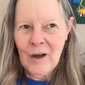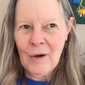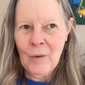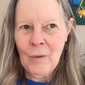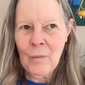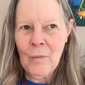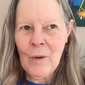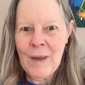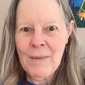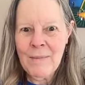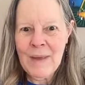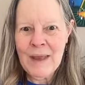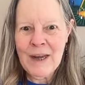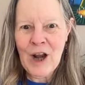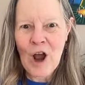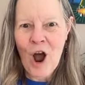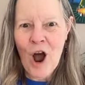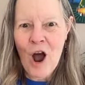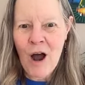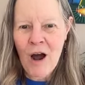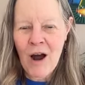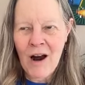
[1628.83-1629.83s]
Women
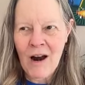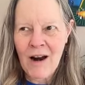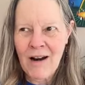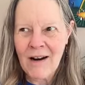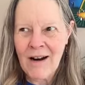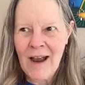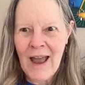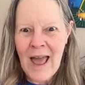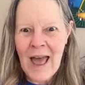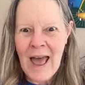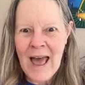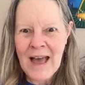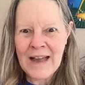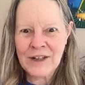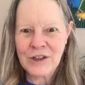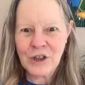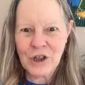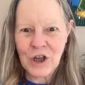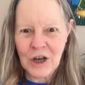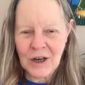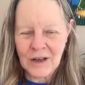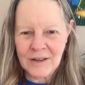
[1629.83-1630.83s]
are
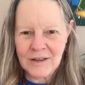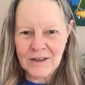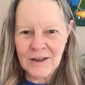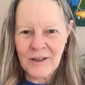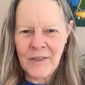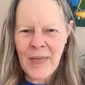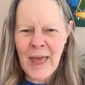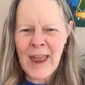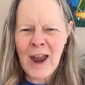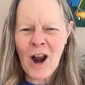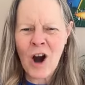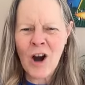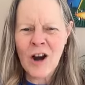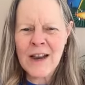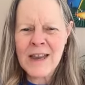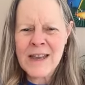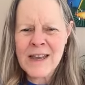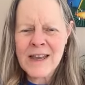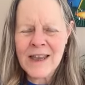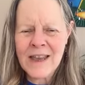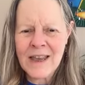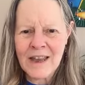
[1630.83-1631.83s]
adjunct. They are
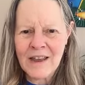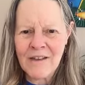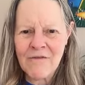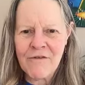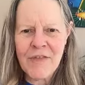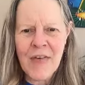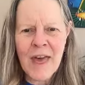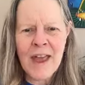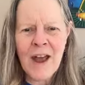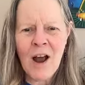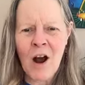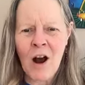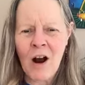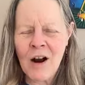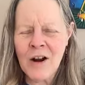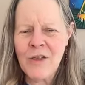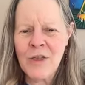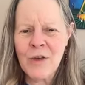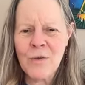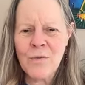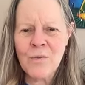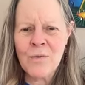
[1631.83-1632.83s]
Eve. They are
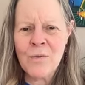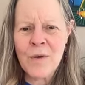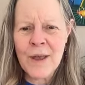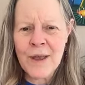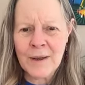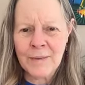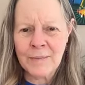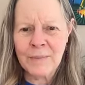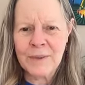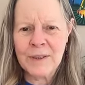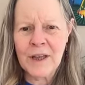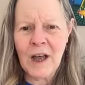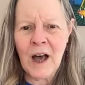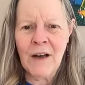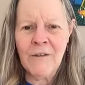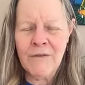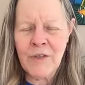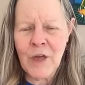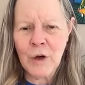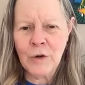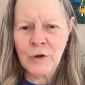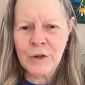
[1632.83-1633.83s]
the ribs
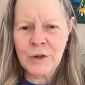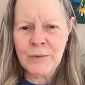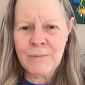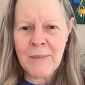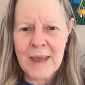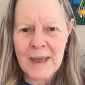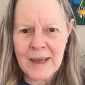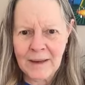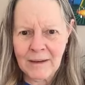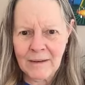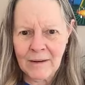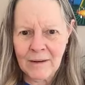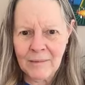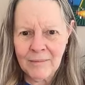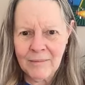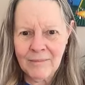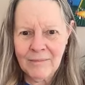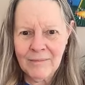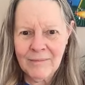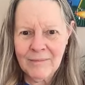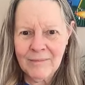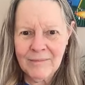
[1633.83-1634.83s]
of those men.
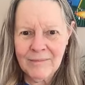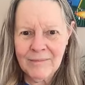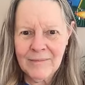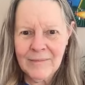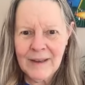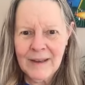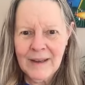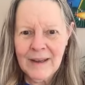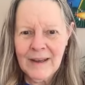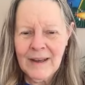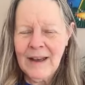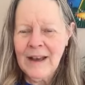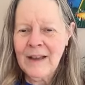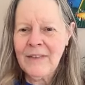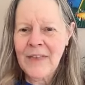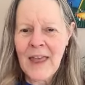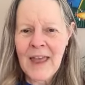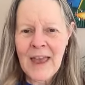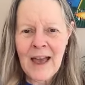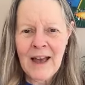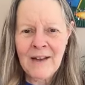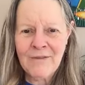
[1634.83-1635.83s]

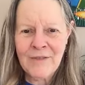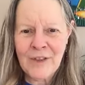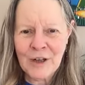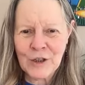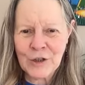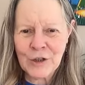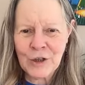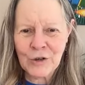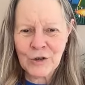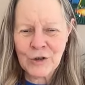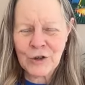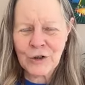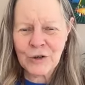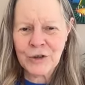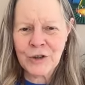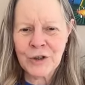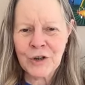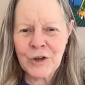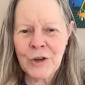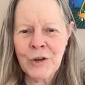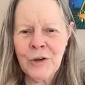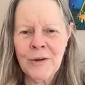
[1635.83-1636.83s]
They have their Social
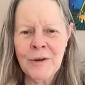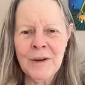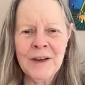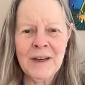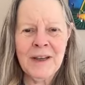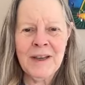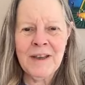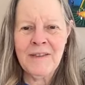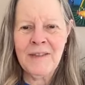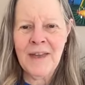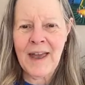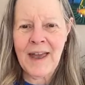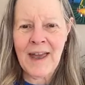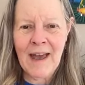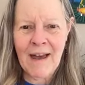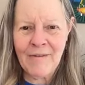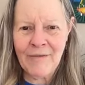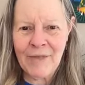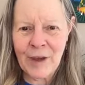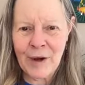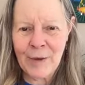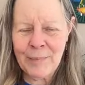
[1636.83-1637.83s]
Security. They
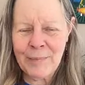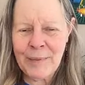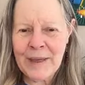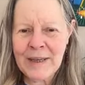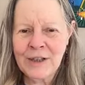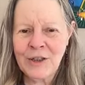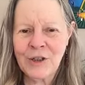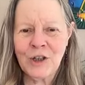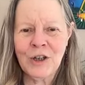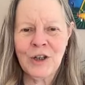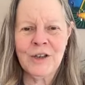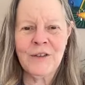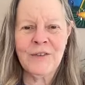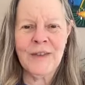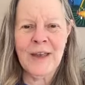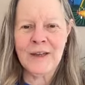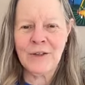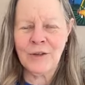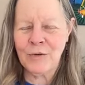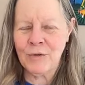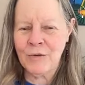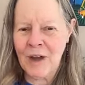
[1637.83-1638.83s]
have their pension.
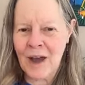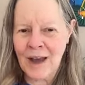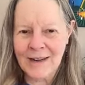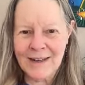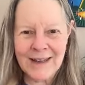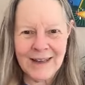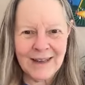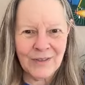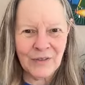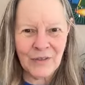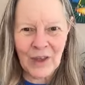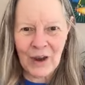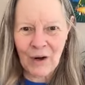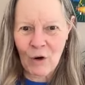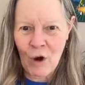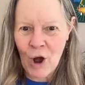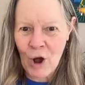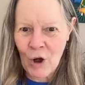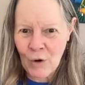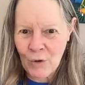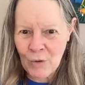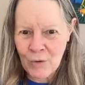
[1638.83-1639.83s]
They do not get their
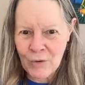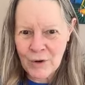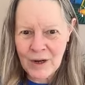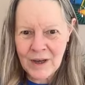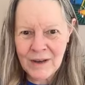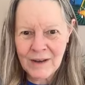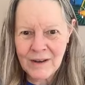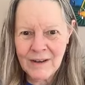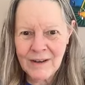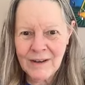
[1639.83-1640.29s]
own.